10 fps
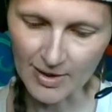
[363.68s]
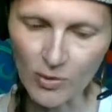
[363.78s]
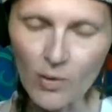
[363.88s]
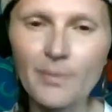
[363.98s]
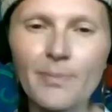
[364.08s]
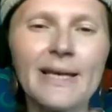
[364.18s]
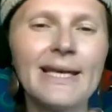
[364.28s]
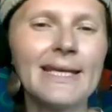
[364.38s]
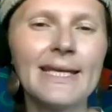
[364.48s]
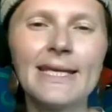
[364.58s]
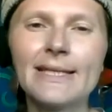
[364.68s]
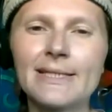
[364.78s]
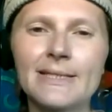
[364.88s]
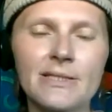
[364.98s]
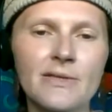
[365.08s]
a
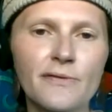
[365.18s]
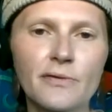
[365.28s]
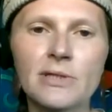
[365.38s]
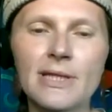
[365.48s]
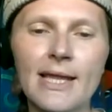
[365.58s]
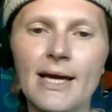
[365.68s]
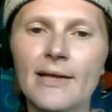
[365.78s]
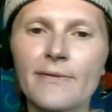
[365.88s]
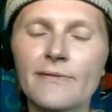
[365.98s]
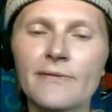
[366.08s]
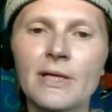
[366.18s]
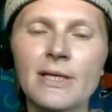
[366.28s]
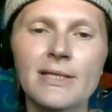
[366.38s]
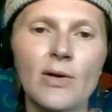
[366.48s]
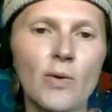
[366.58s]
completely different life
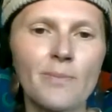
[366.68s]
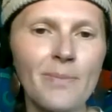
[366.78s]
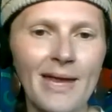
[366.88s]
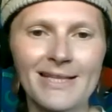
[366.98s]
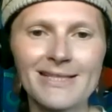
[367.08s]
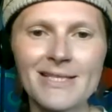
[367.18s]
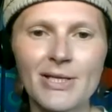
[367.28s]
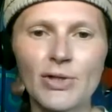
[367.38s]
compared